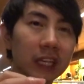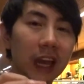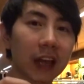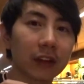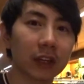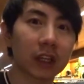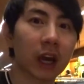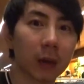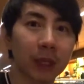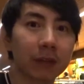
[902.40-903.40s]
either
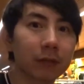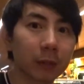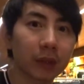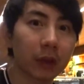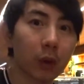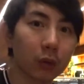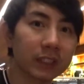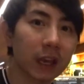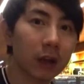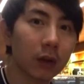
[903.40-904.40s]
come in from the
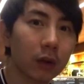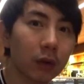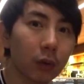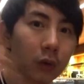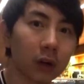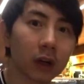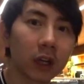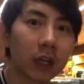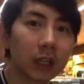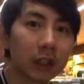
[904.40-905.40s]
hotel or
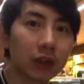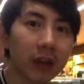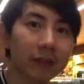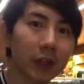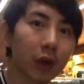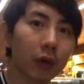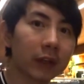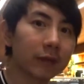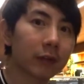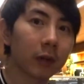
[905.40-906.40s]
you have to go
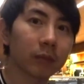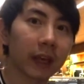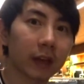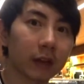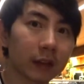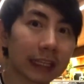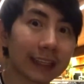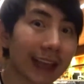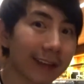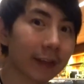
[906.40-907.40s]
in from like the
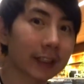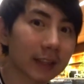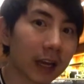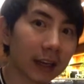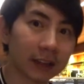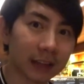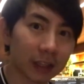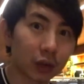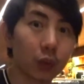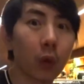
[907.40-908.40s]
cafe side and
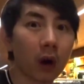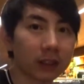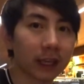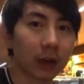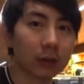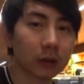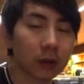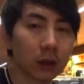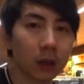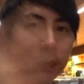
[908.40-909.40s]
then you walk
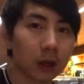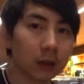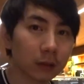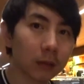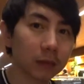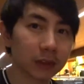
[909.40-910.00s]
down.